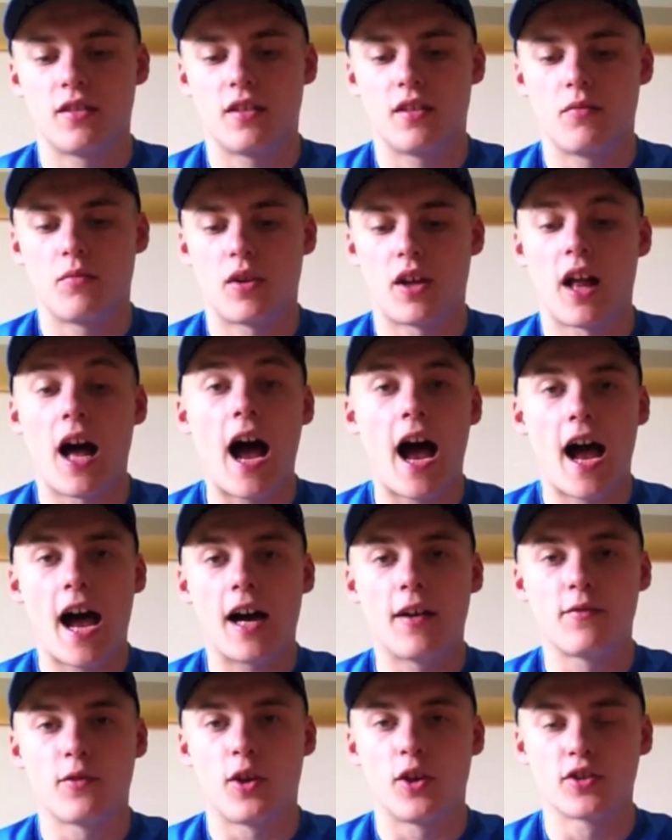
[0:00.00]
Well, I
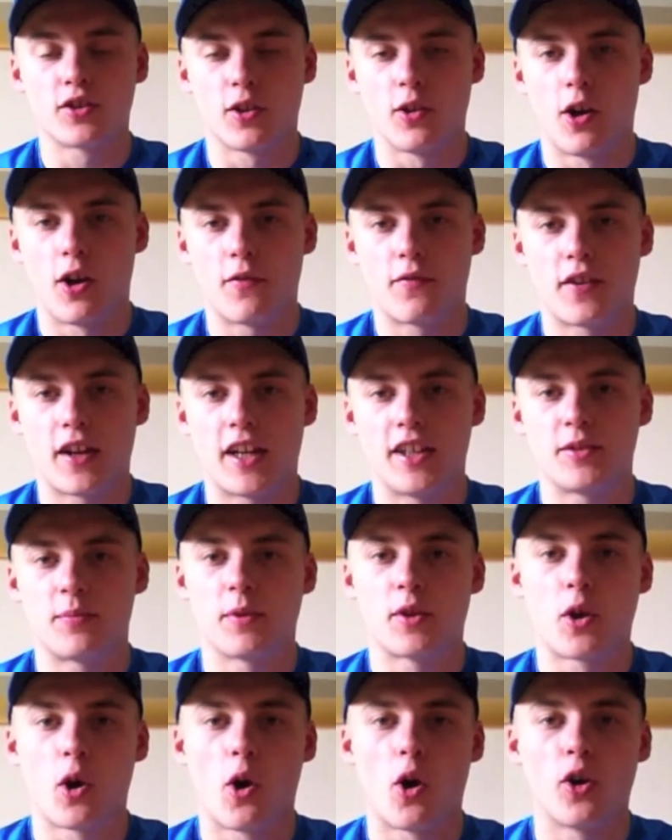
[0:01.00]
have lost a lot of friends
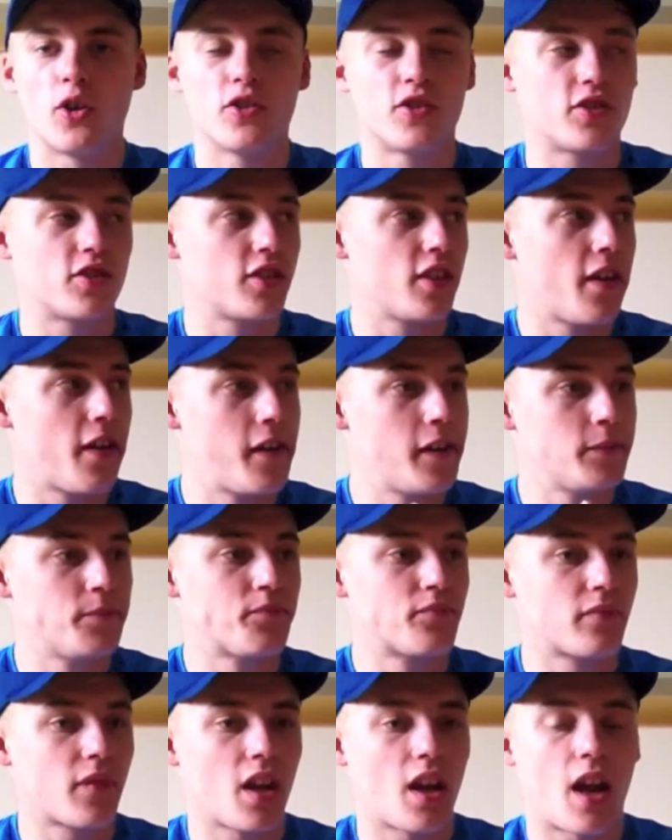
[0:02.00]
because
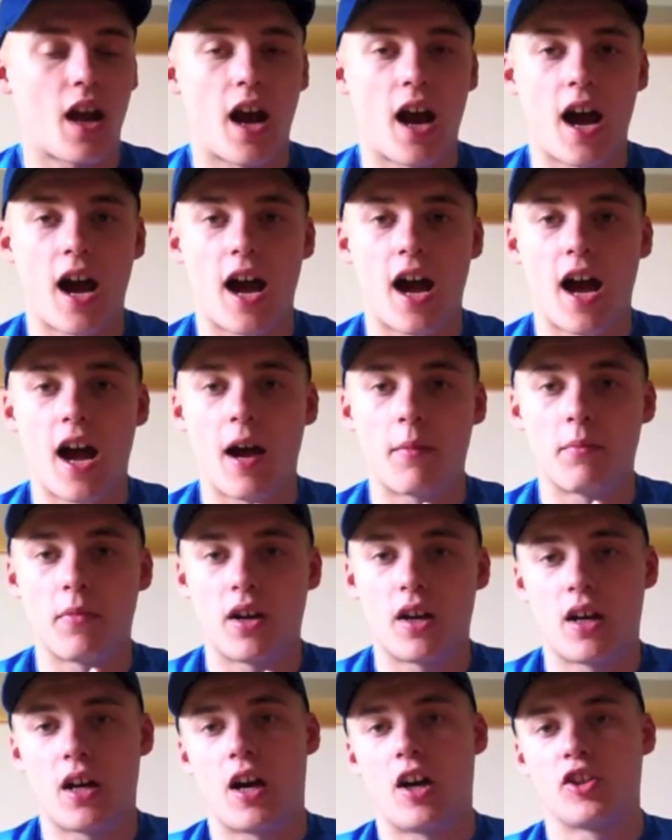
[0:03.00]
I'm
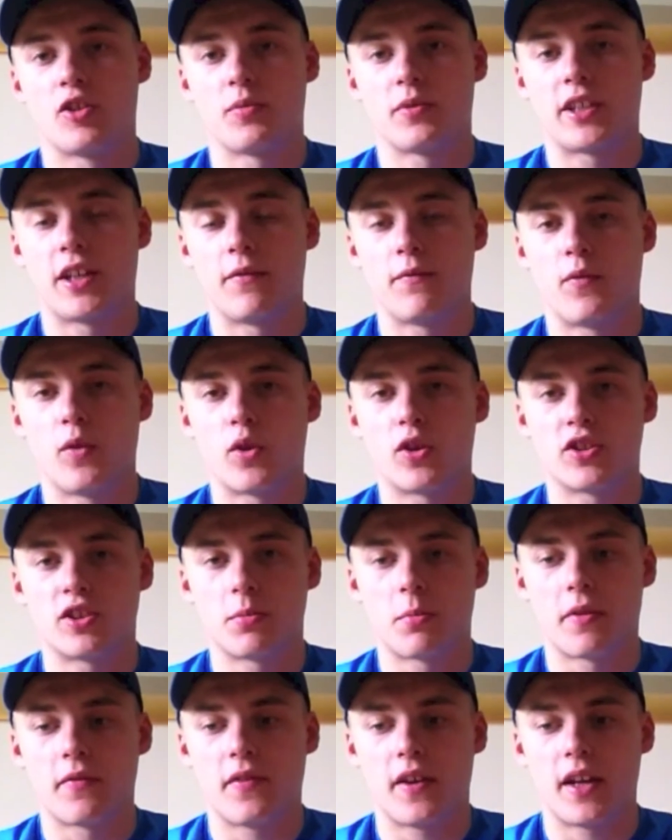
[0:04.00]
100% focused
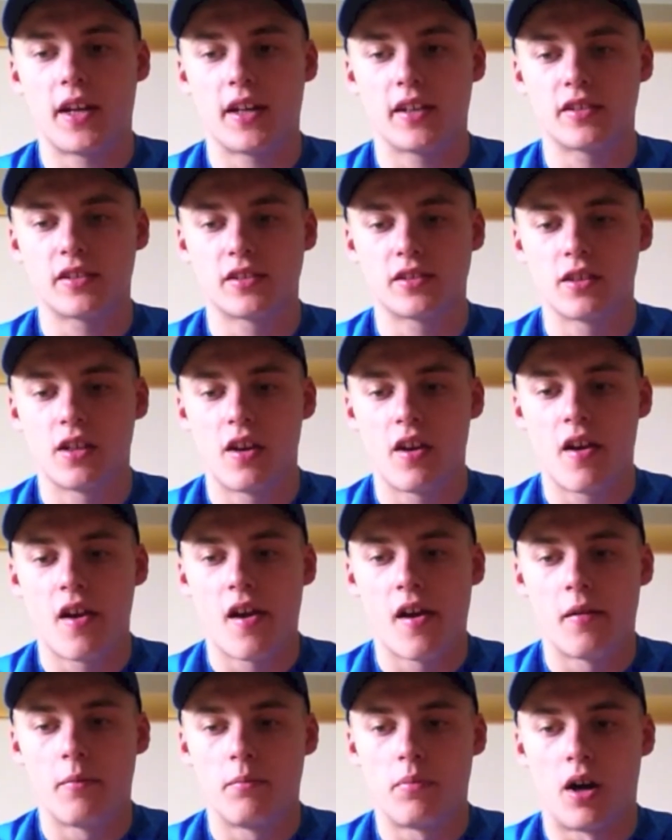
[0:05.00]
on my fitness.
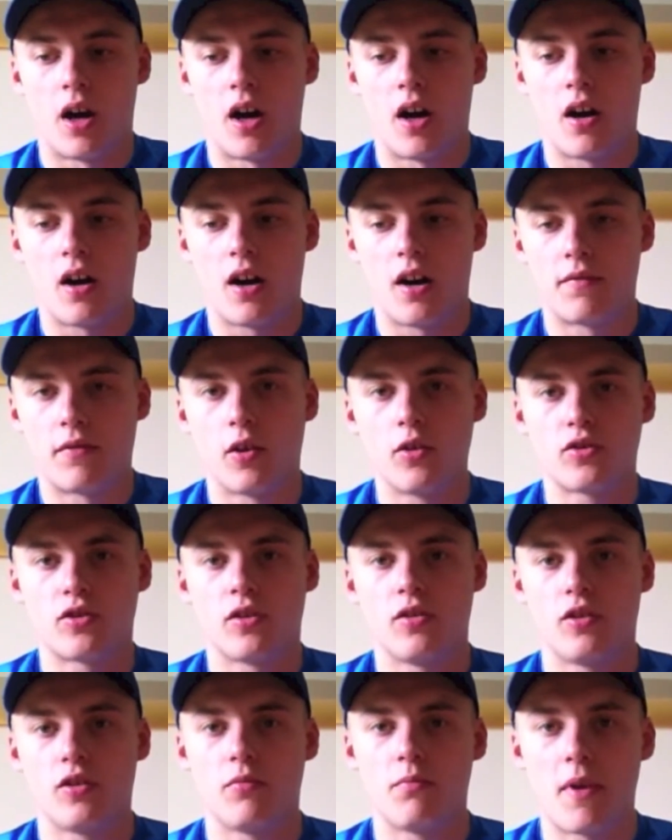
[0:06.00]
But I've
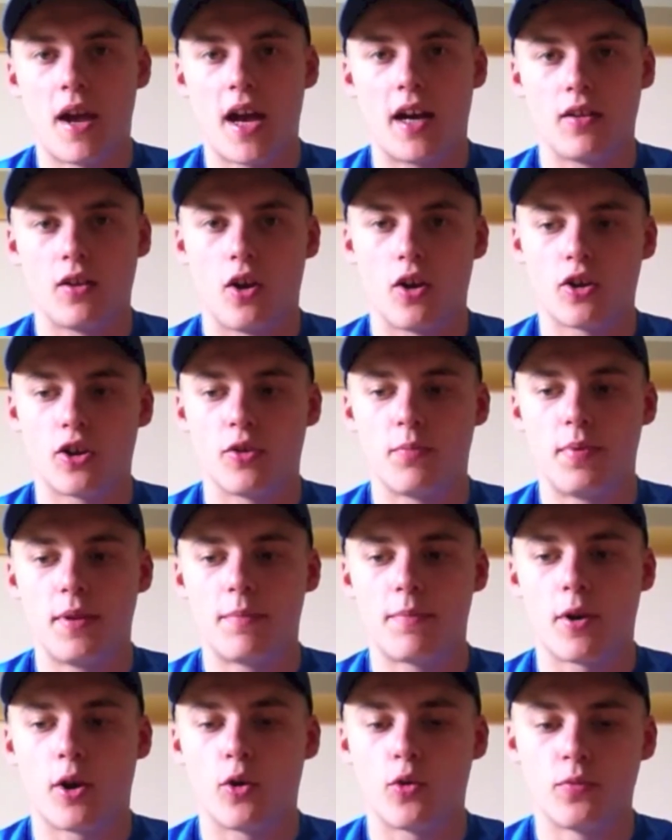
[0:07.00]
also met a lot of good
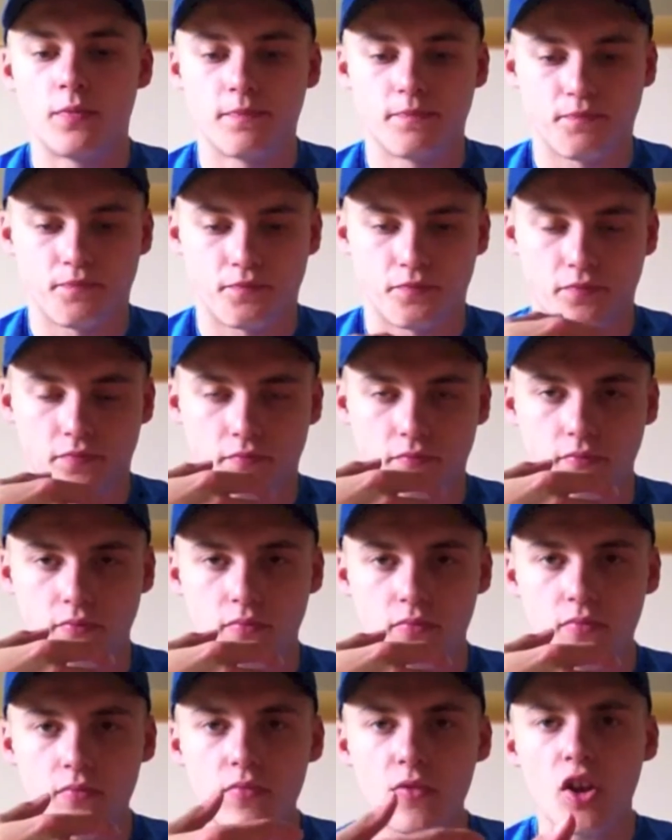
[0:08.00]
people
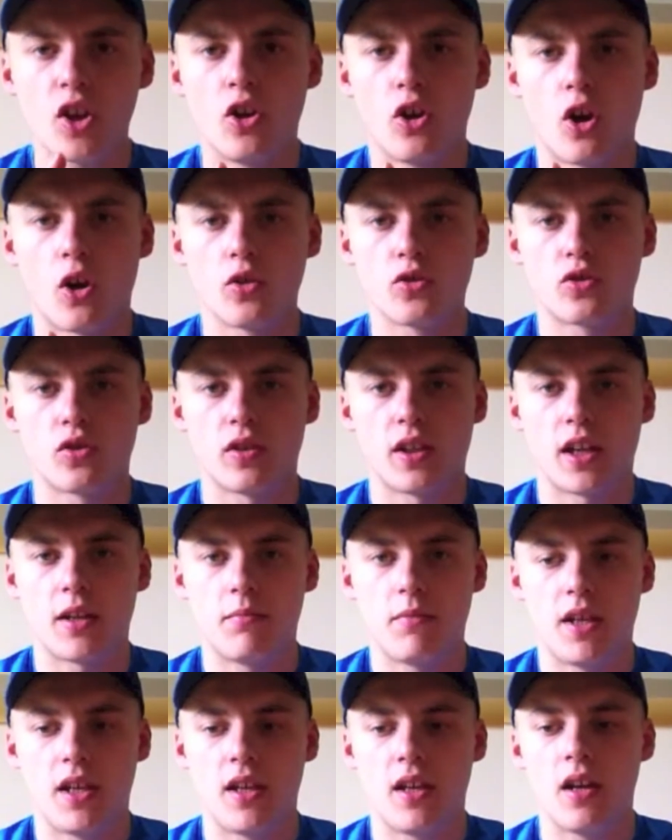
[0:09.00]
who are also like
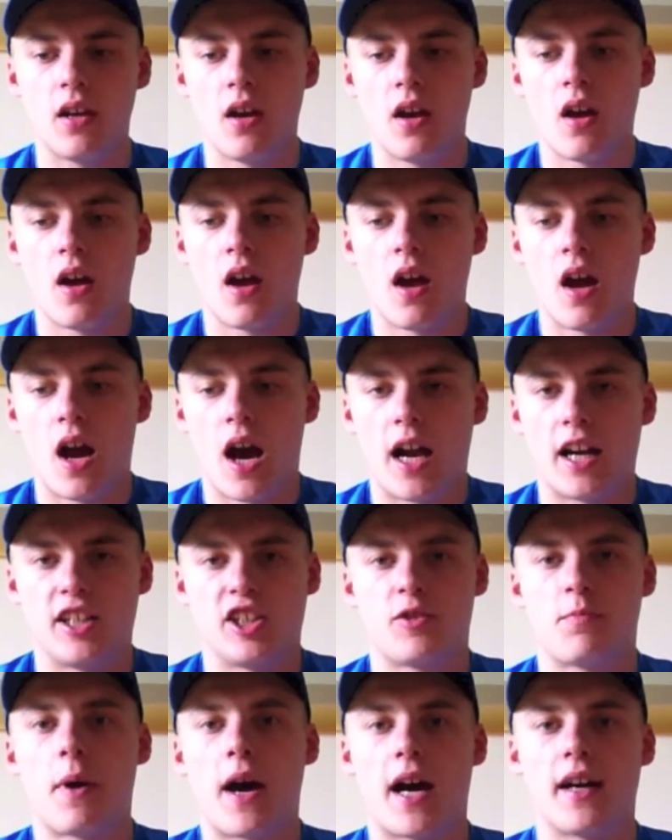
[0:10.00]
me and
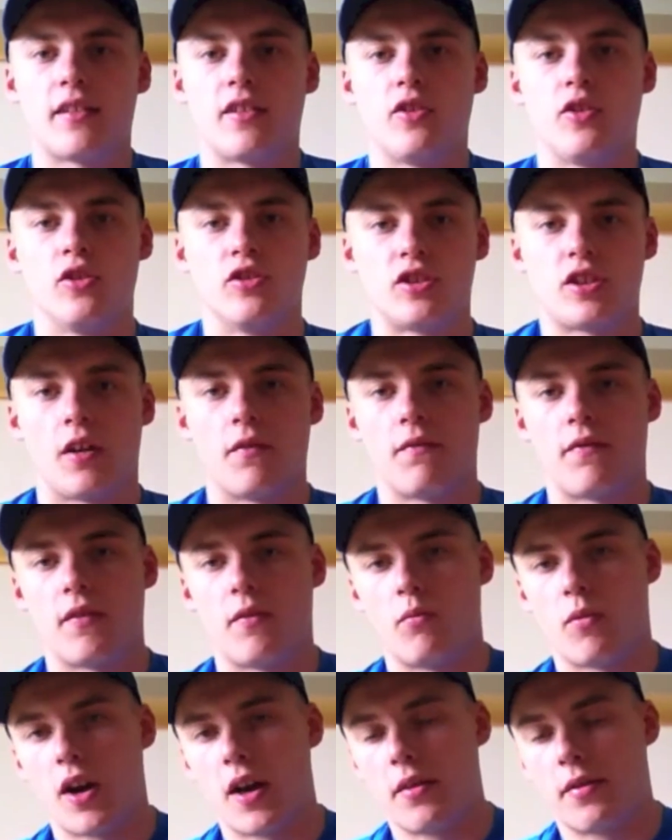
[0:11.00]
aspire to do
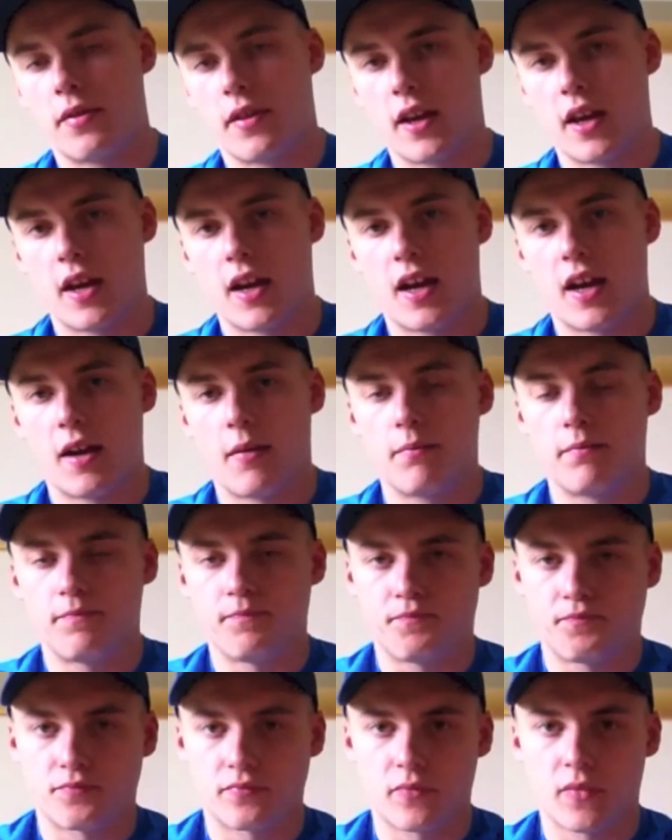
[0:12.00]
something with their
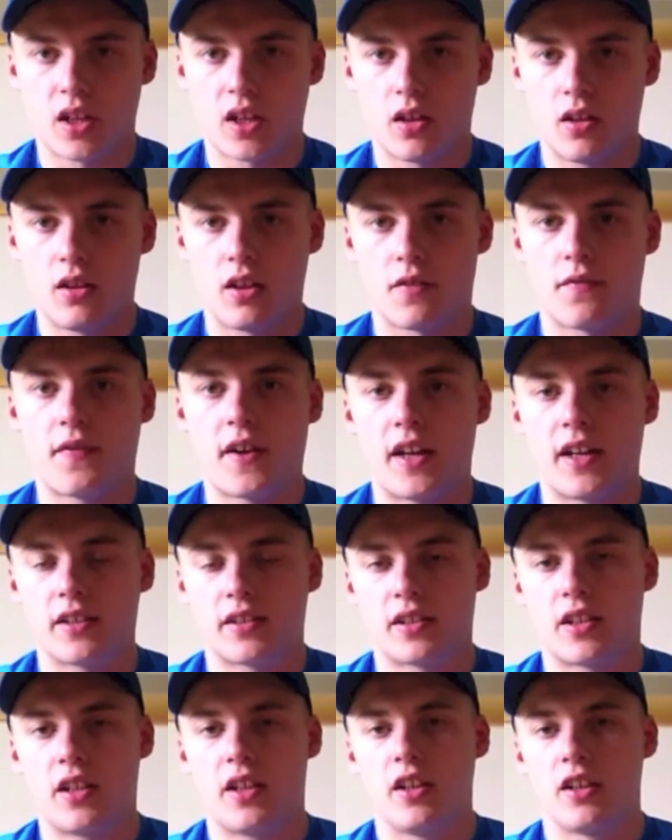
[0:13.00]

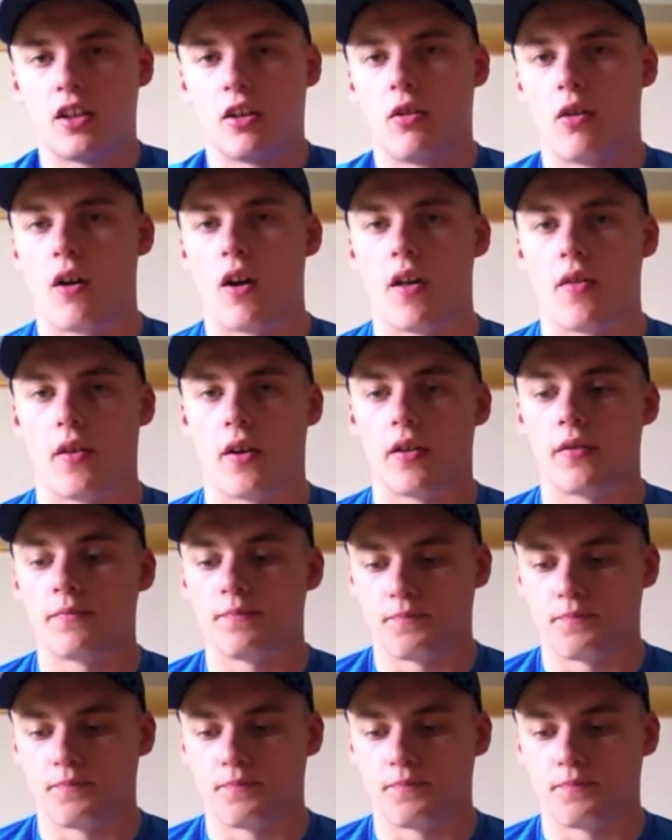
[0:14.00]
fitness career or whatever.